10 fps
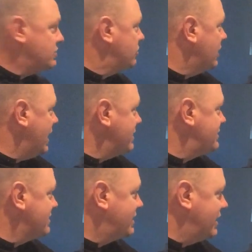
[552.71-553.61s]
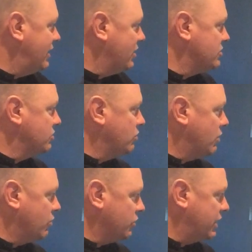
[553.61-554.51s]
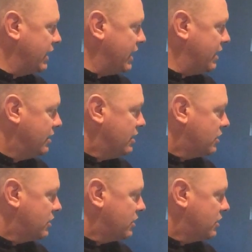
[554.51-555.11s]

So the SS Kira is the one we're looking at